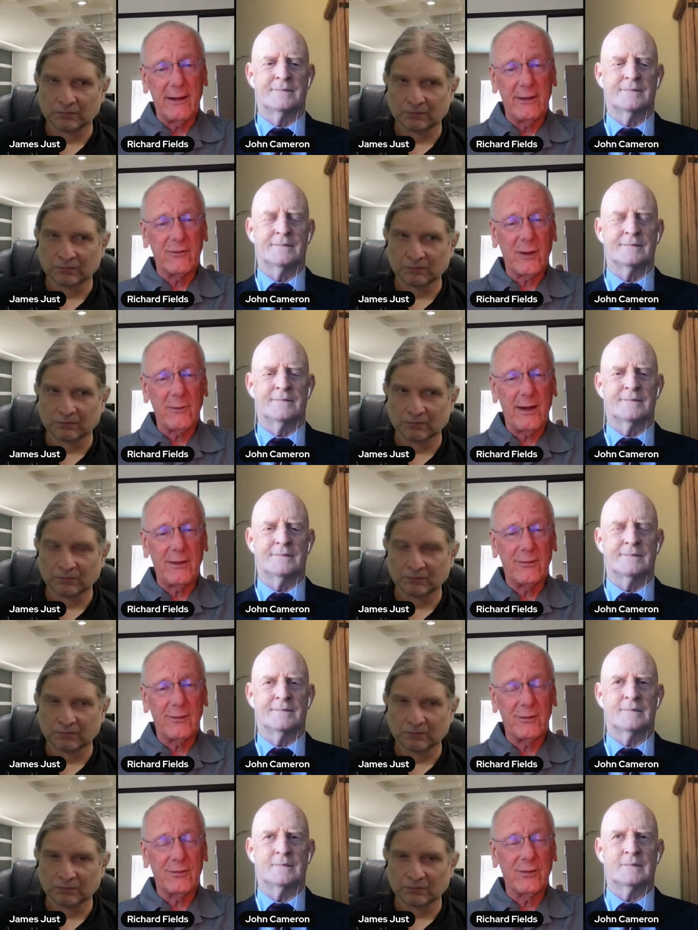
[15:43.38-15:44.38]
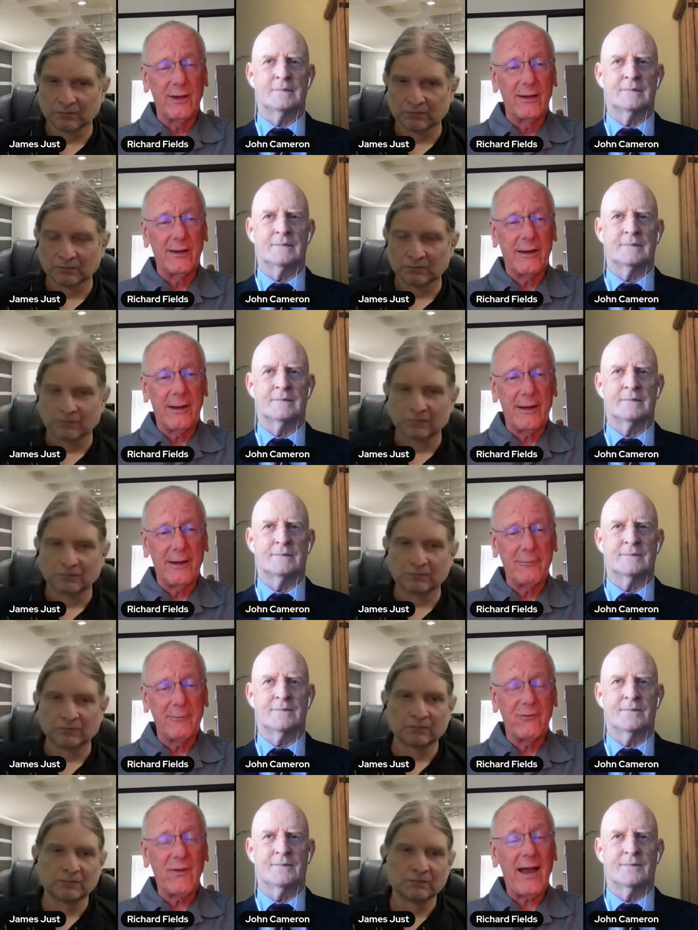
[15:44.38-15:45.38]
Speaker 1: uh, in some cases,
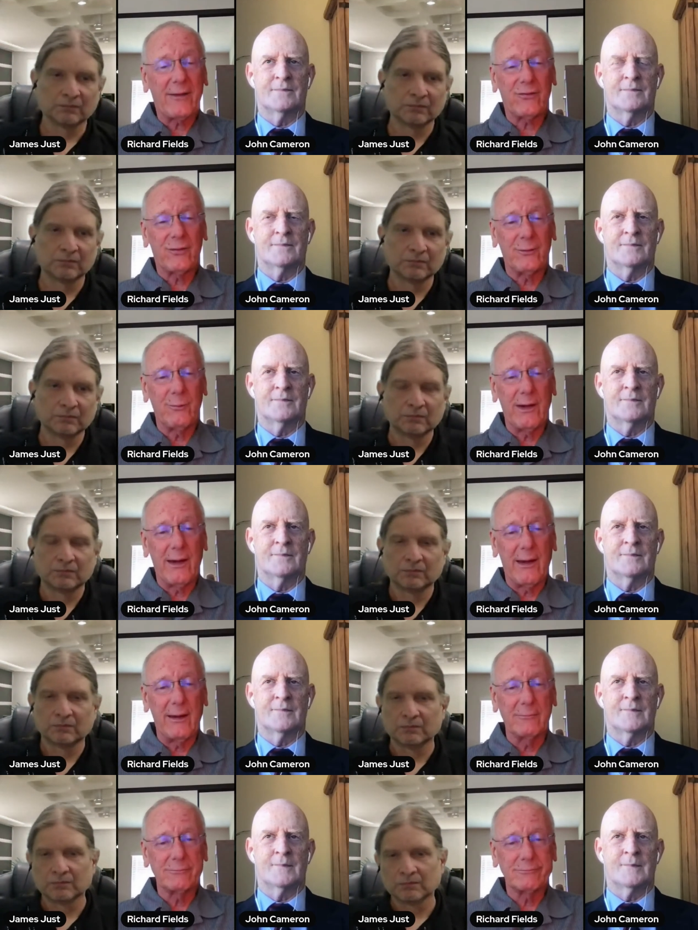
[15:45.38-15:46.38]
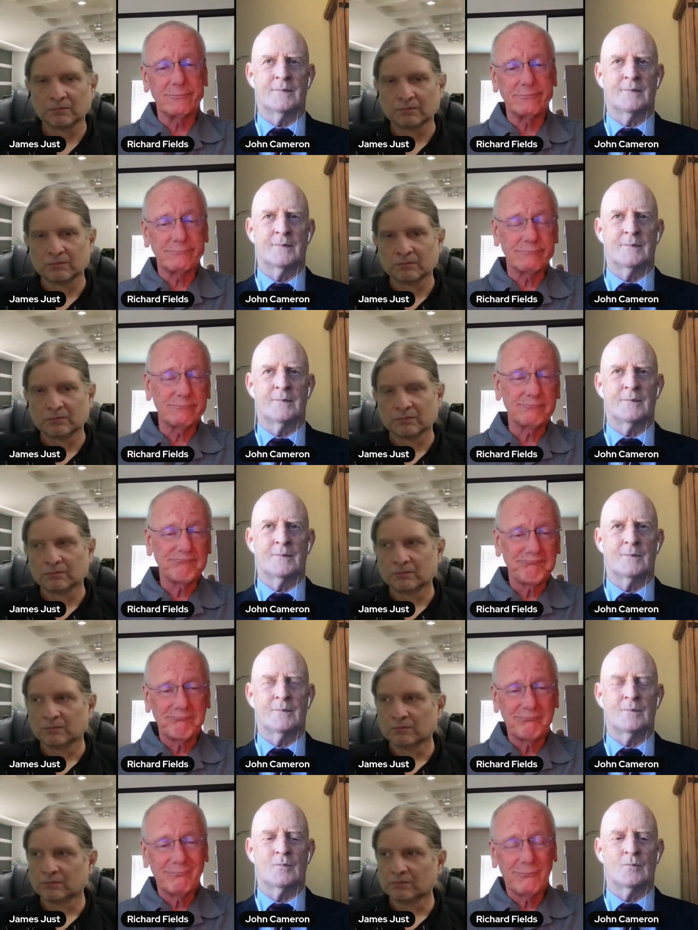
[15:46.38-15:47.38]
uh, facts being,
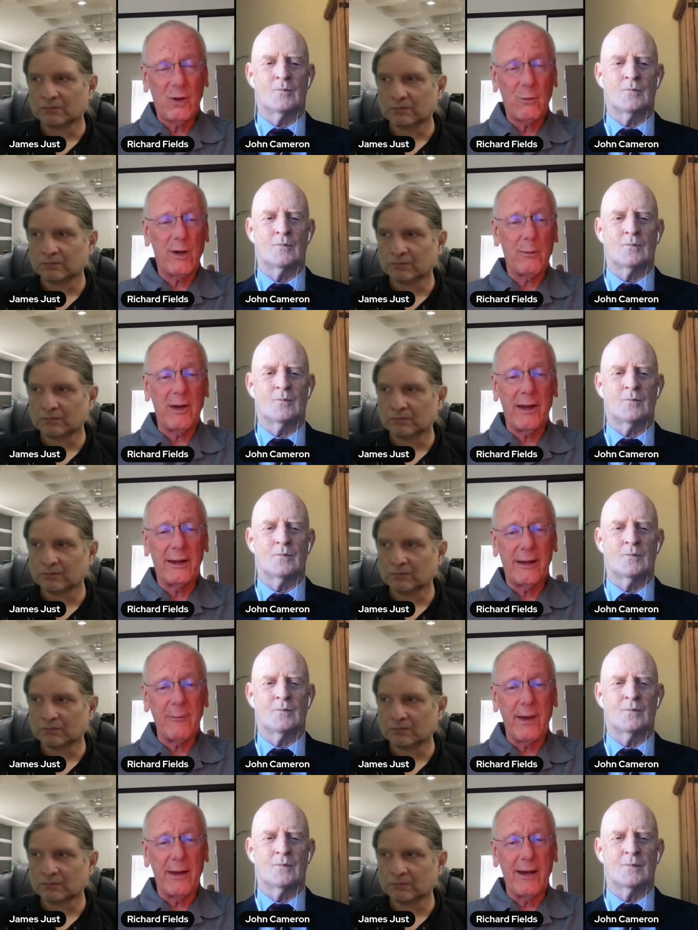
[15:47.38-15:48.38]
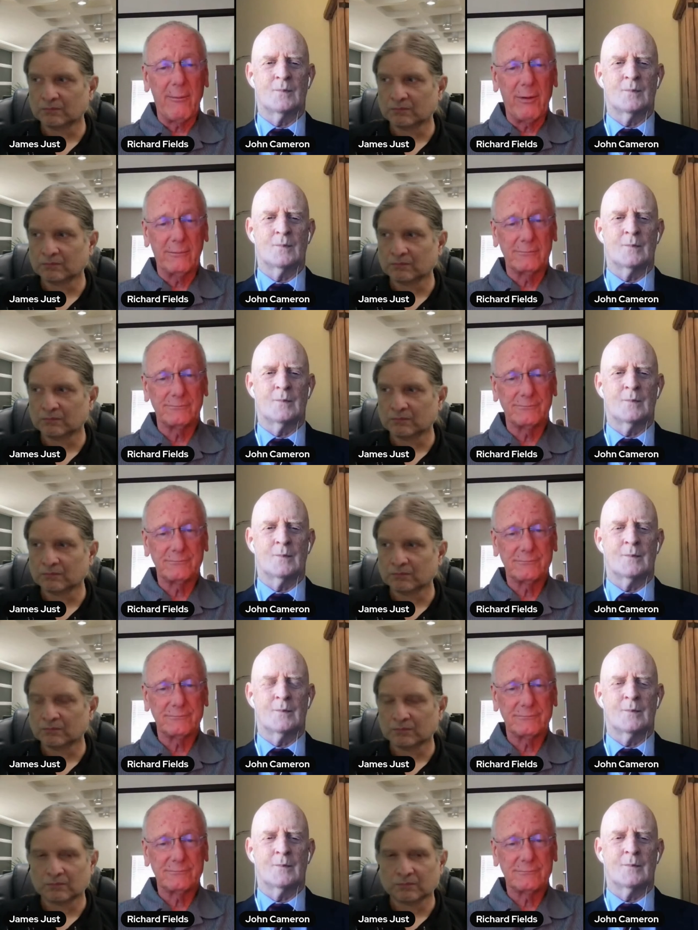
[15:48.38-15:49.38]
to put it politely, made up.
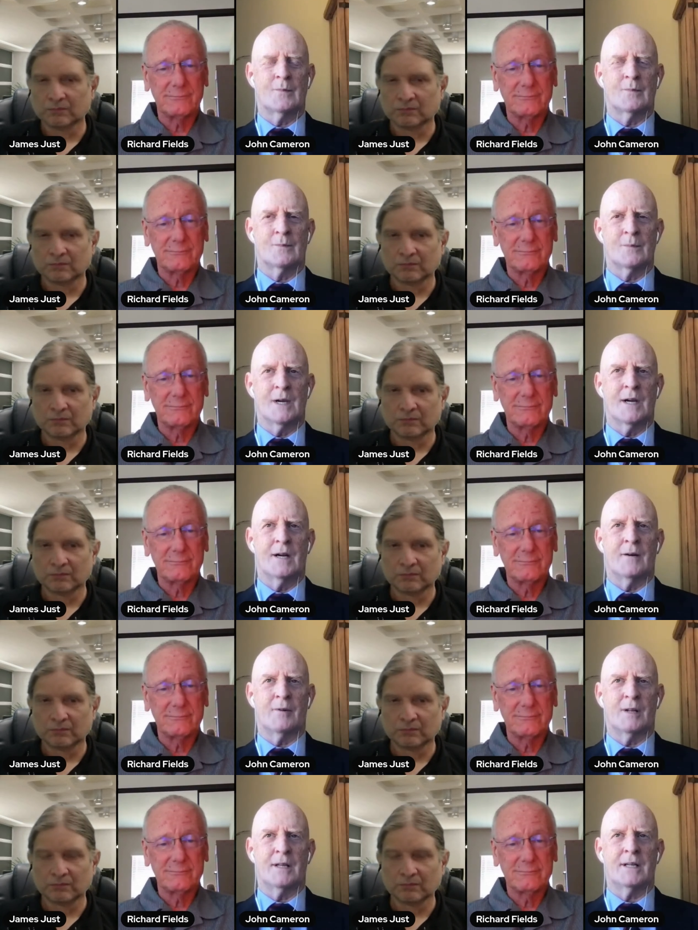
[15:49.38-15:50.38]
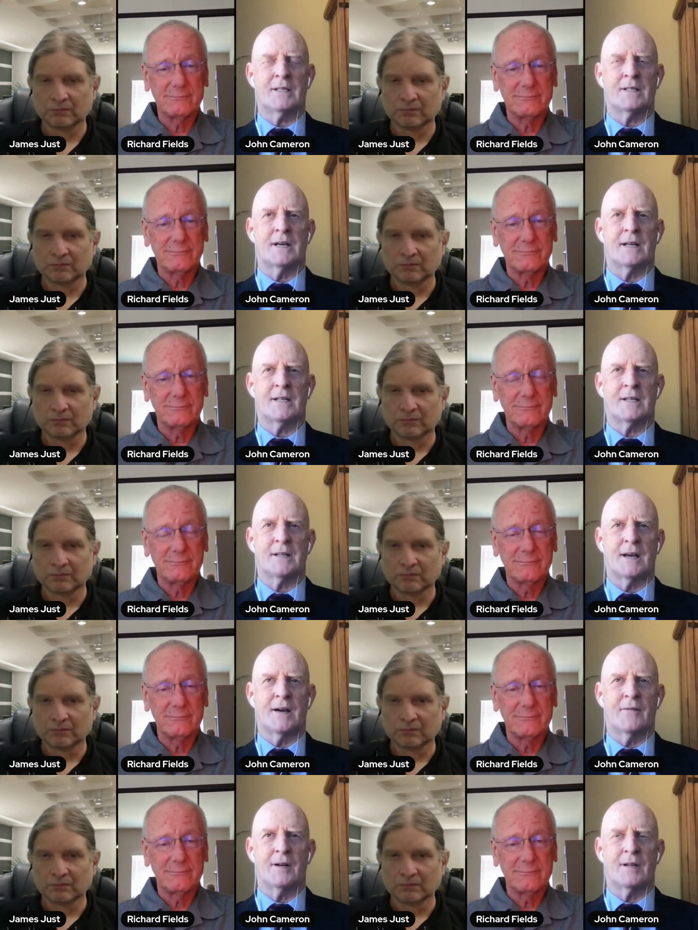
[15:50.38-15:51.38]
Speaker 2: Mm. Yeah, well, that's that's the
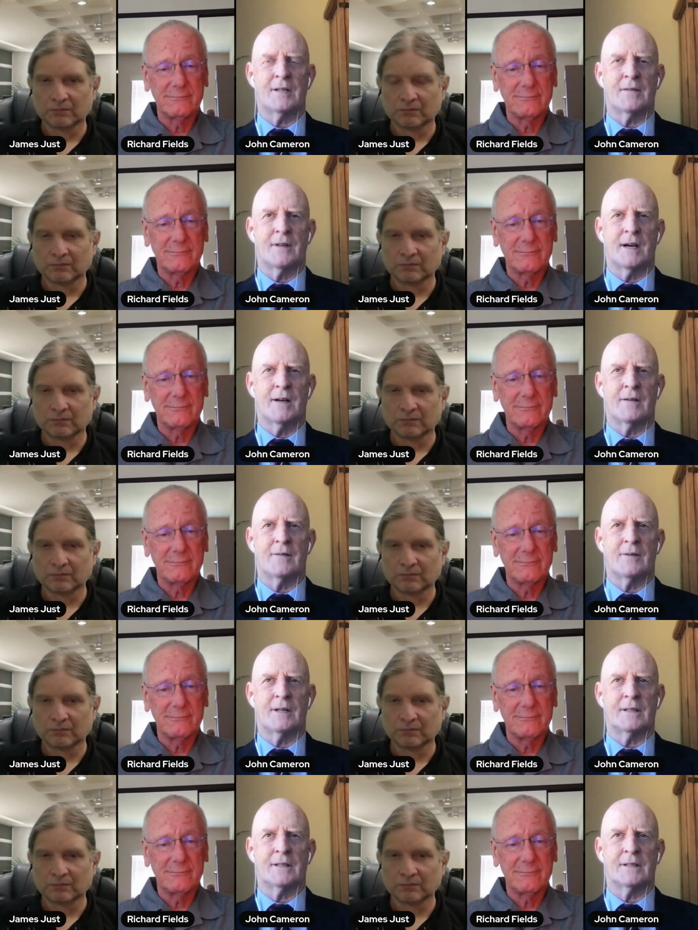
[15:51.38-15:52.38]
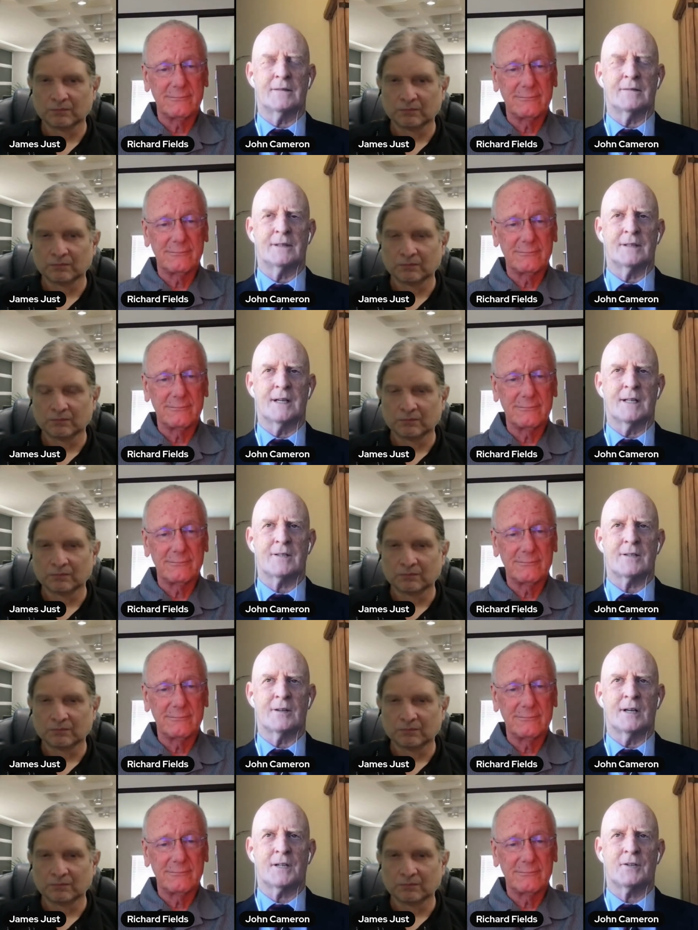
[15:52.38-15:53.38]
evidence of that during the, the last
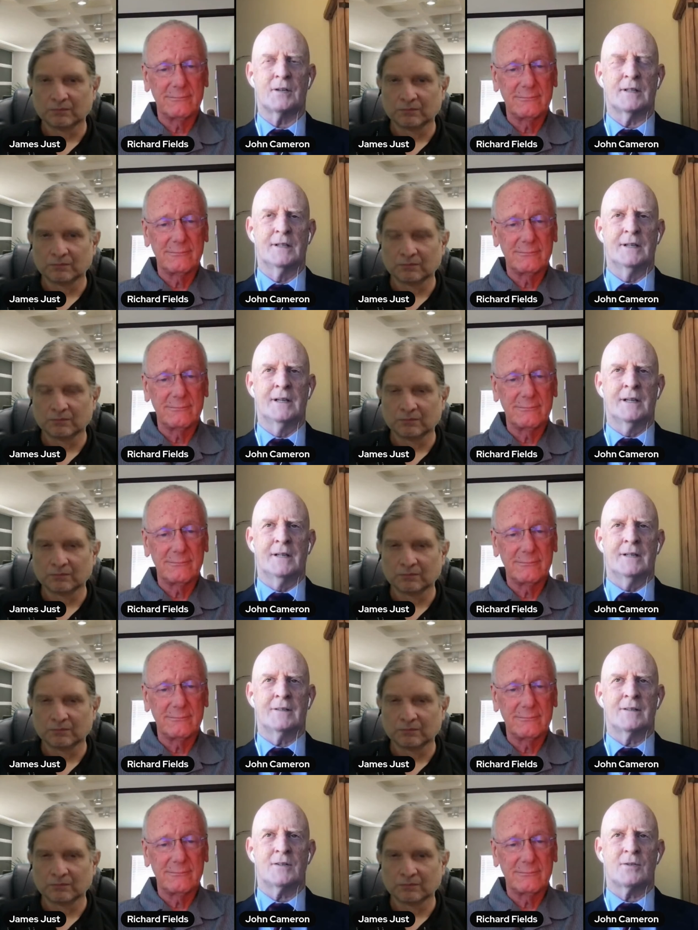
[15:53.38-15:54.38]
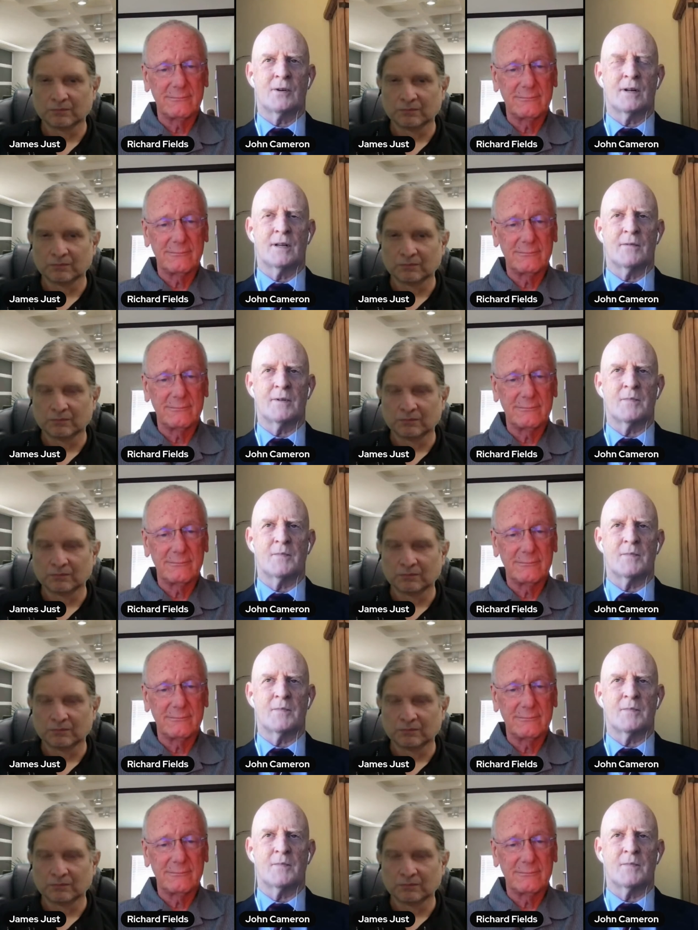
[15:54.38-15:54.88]
election. The story that was